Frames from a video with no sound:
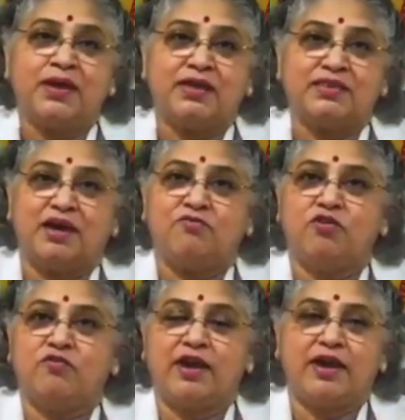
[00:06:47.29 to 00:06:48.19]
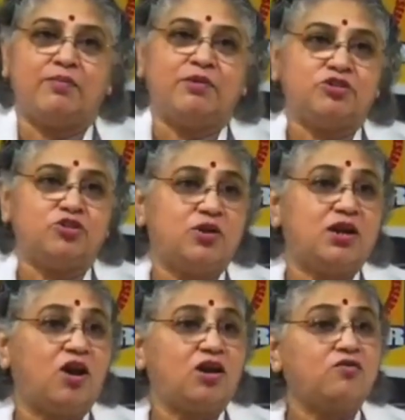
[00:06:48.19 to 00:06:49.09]
And therefore, we are able to do a
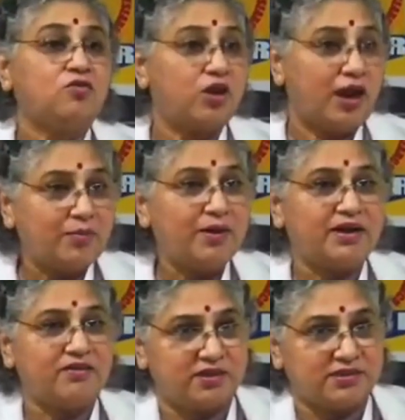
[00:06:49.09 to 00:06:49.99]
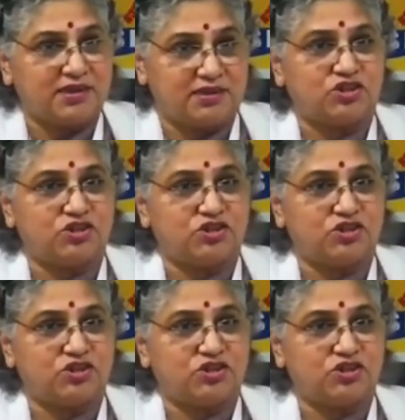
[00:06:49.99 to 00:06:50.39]
lot of collaborative research.